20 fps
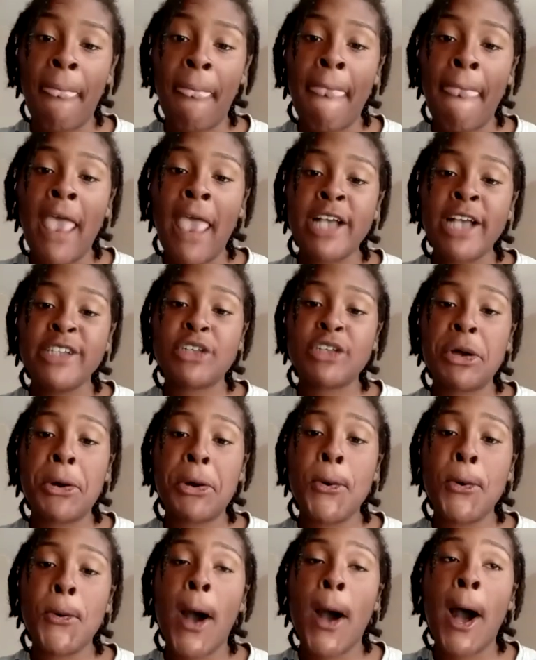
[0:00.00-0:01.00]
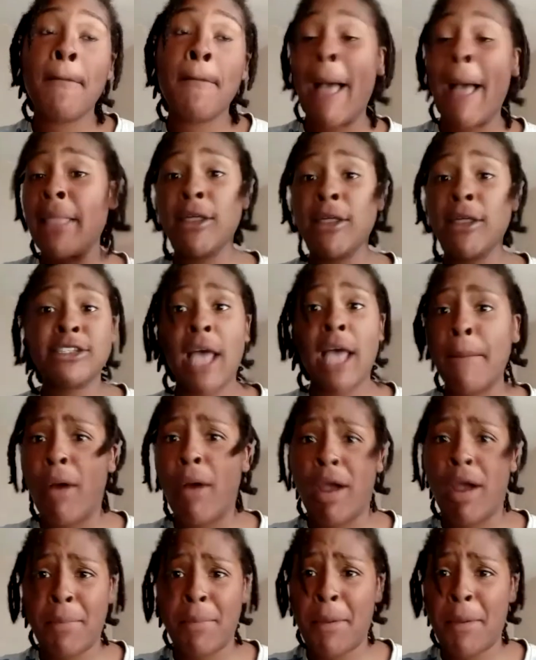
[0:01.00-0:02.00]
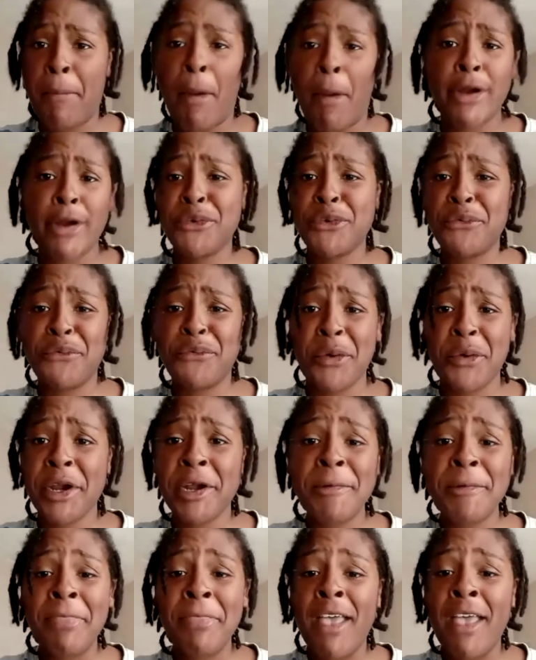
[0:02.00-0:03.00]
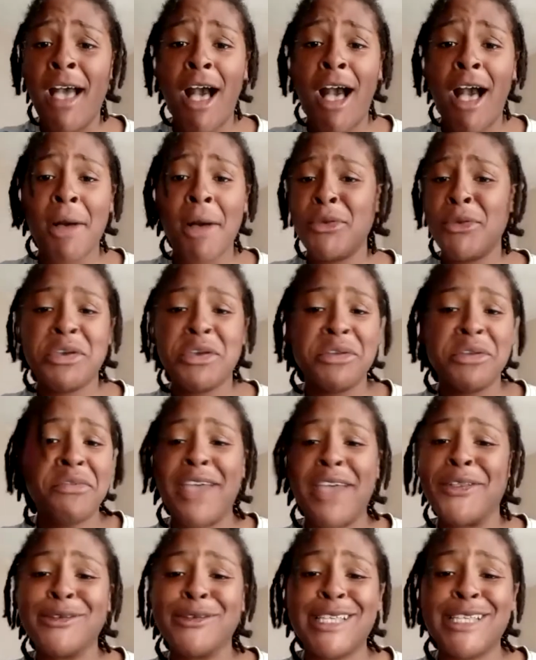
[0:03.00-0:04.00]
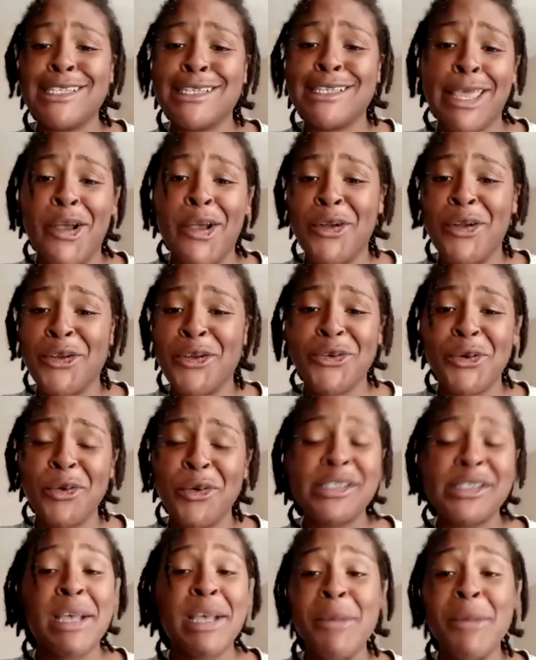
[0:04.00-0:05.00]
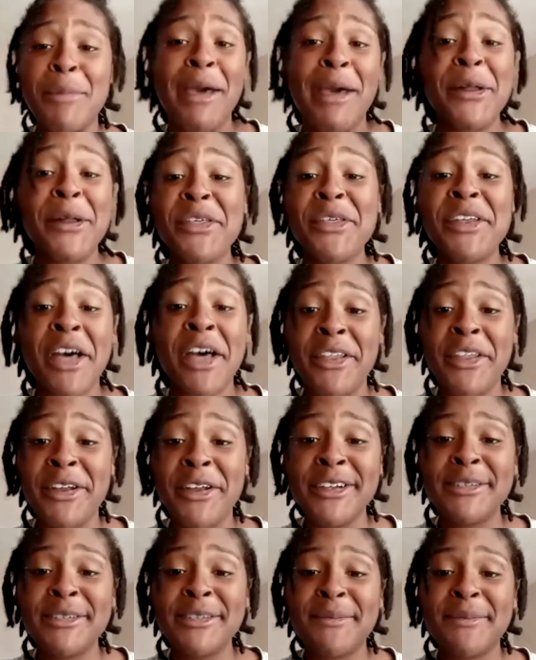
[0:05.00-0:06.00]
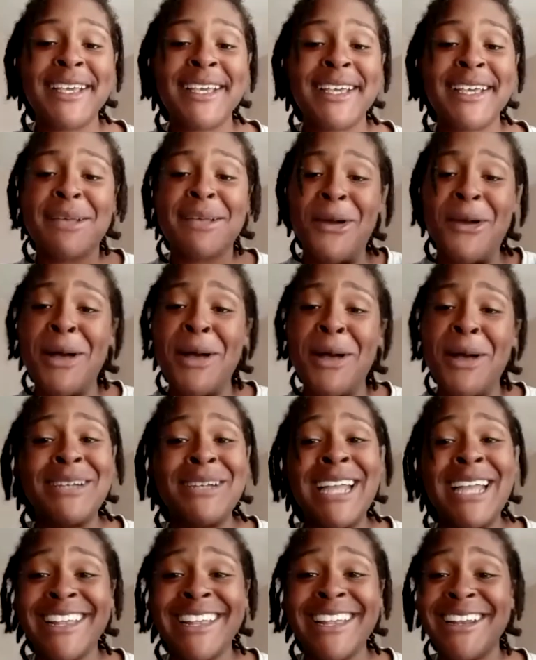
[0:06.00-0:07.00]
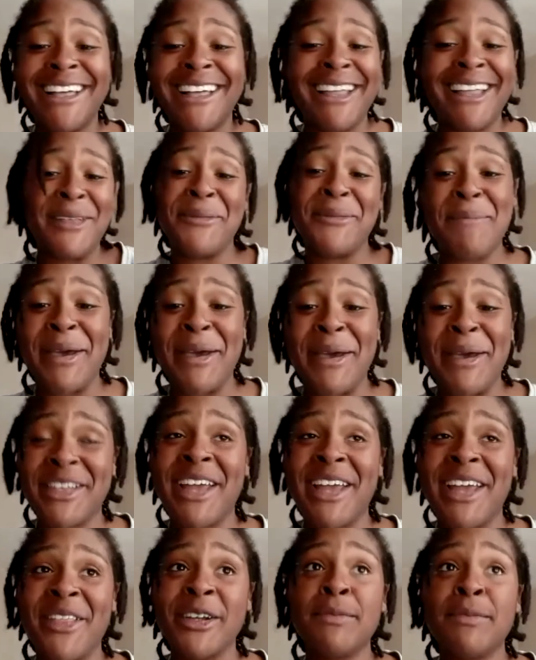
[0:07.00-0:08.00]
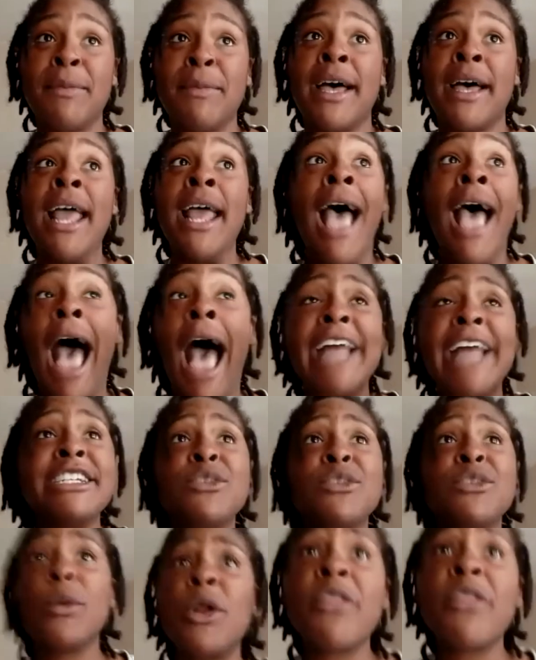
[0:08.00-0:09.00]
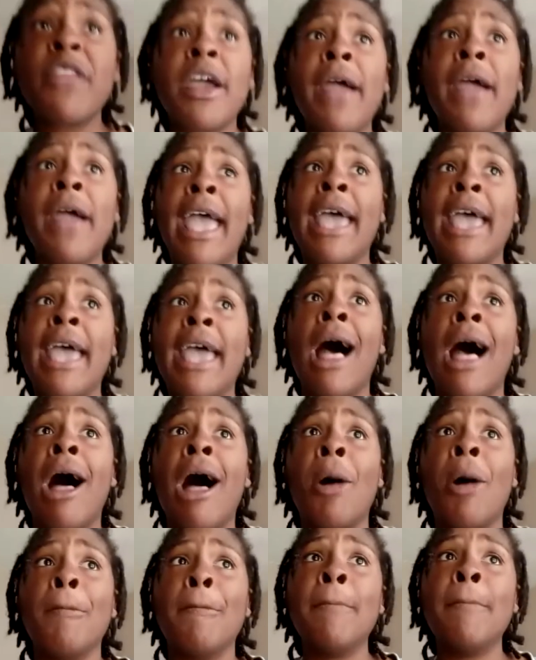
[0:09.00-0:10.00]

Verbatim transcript: So um, I looked, I brought up a parcel viewer. Um, you can find those easily on Google. Some are better than others because some are updated a little bit better than others. But I just went on there and um,